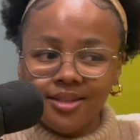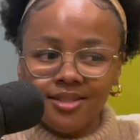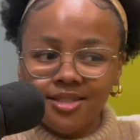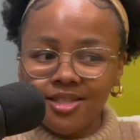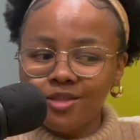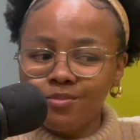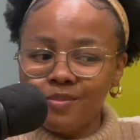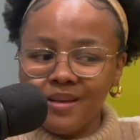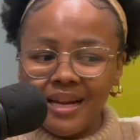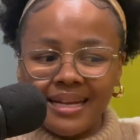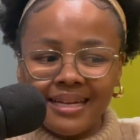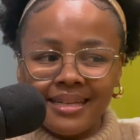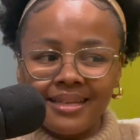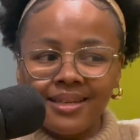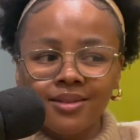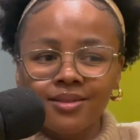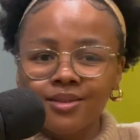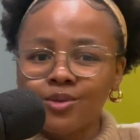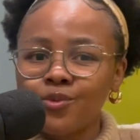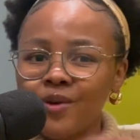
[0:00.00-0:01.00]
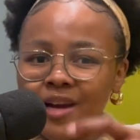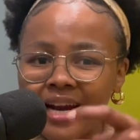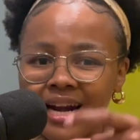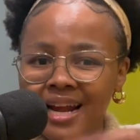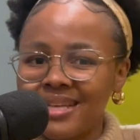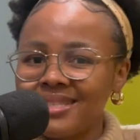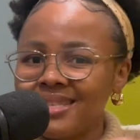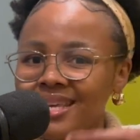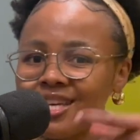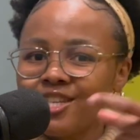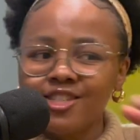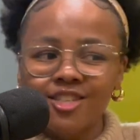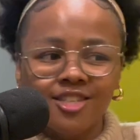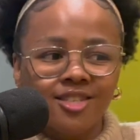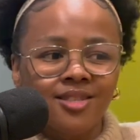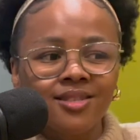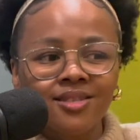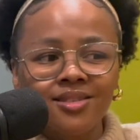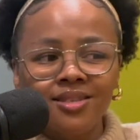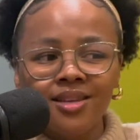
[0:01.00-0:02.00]
can just be, like, little
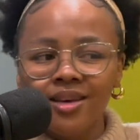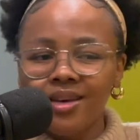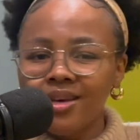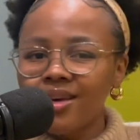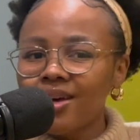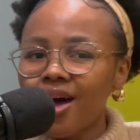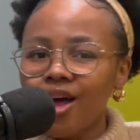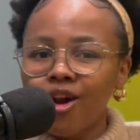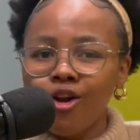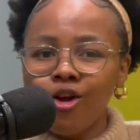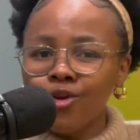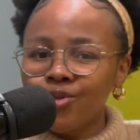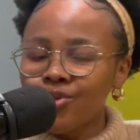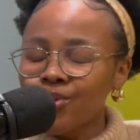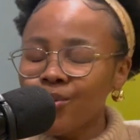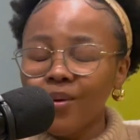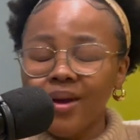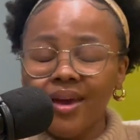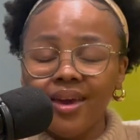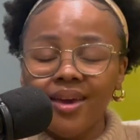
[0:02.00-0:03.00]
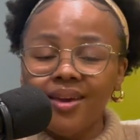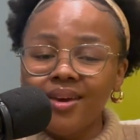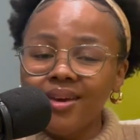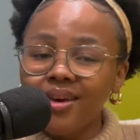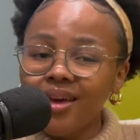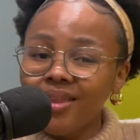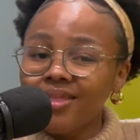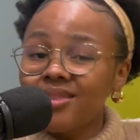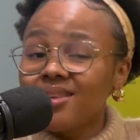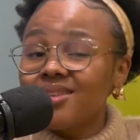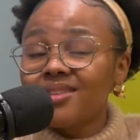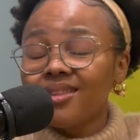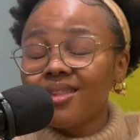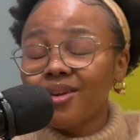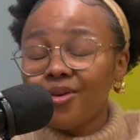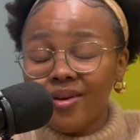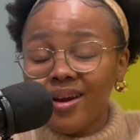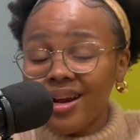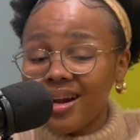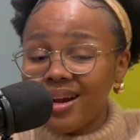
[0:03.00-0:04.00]
realizations along the way. And these are
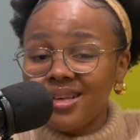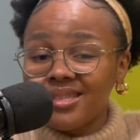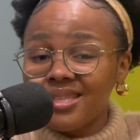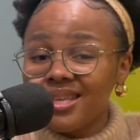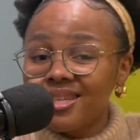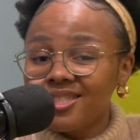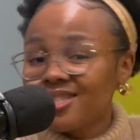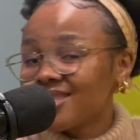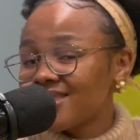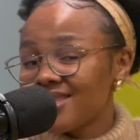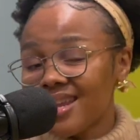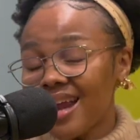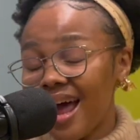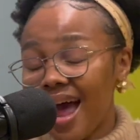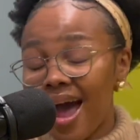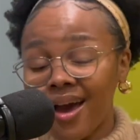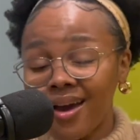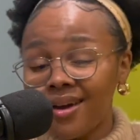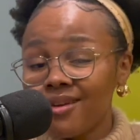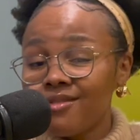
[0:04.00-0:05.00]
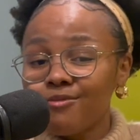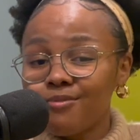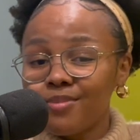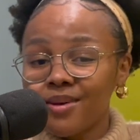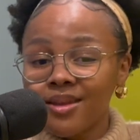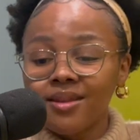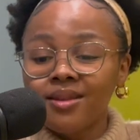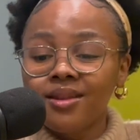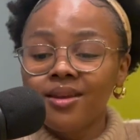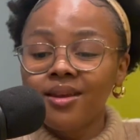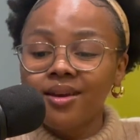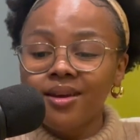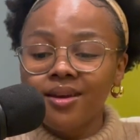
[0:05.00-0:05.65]
the realizations that I've been